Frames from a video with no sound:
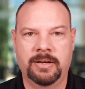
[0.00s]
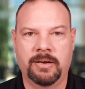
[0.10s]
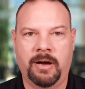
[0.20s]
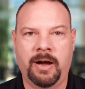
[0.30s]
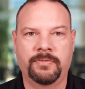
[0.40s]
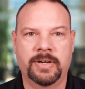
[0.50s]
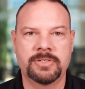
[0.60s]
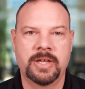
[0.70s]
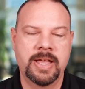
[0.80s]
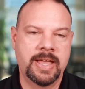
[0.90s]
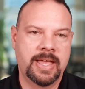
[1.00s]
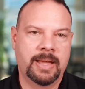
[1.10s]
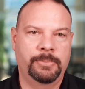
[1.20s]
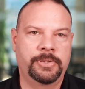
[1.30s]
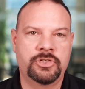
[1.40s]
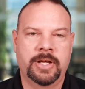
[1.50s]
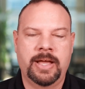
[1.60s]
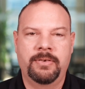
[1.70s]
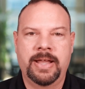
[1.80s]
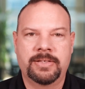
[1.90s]
and offerings, and please check
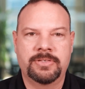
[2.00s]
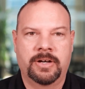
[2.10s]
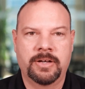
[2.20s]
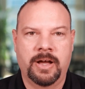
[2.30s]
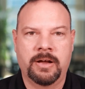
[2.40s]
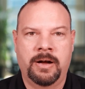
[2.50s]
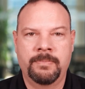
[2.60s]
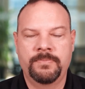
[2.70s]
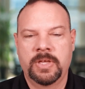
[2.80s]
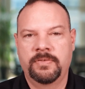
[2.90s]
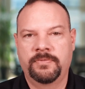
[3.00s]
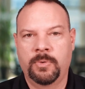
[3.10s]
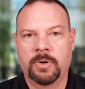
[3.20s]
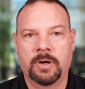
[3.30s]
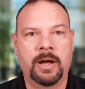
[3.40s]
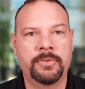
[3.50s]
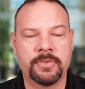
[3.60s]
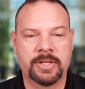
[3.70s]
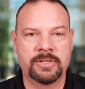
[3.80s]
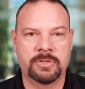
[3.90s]
out natsar.com for other
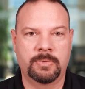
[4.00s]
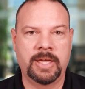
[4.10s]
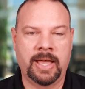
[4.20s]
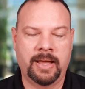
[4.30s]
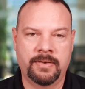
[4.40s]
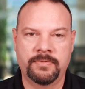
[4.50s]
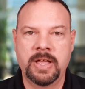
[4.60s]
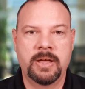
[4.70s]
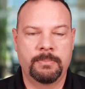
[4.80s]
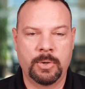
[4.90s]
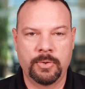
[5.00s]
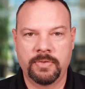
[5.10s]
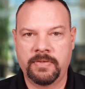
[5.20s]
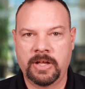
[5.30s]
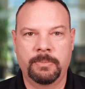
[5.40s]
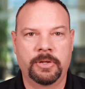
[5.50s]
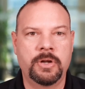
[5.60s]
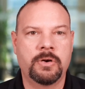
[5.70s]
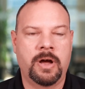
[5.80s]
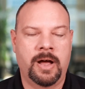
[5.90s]
things that we have, both available at
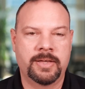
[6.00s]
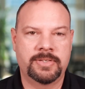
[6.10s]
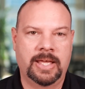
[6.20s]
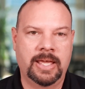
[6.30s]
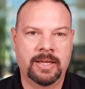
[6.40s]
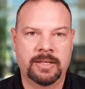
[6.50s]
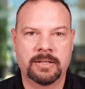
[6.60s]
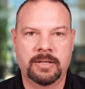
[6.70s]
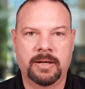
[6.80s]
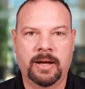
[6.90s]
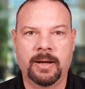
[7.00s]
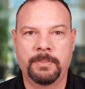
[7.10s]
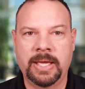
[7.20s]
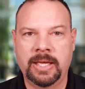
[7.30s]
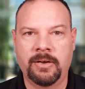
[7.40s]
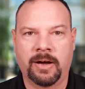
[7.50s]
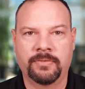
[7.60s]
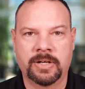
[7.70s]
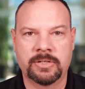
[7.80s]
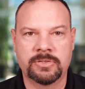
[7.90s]
no cost and paid
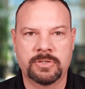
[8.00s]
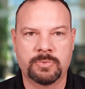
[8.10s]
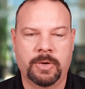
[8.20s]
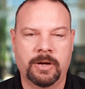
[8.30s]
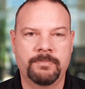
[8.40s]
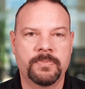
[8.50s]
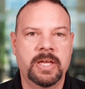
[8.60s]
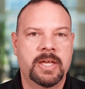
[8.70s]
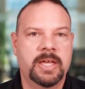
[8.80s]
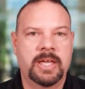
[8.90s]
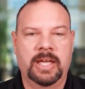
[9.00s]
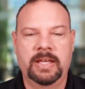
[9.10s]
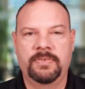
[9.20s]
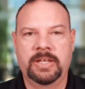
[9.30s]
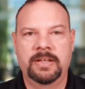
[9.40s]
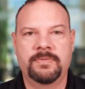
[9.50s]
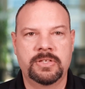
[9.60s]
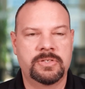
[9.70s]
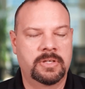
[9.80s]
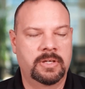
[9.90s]
offerings as well. If any of
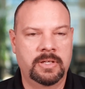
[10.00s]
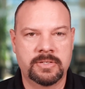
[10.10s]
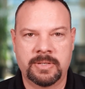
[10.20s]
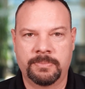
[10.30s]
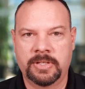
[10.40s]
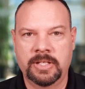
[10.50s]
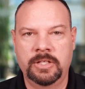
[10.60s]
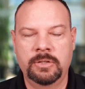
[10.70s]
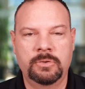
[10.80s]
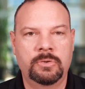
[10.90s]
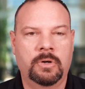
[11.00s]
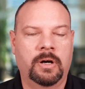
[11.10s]
this is something that you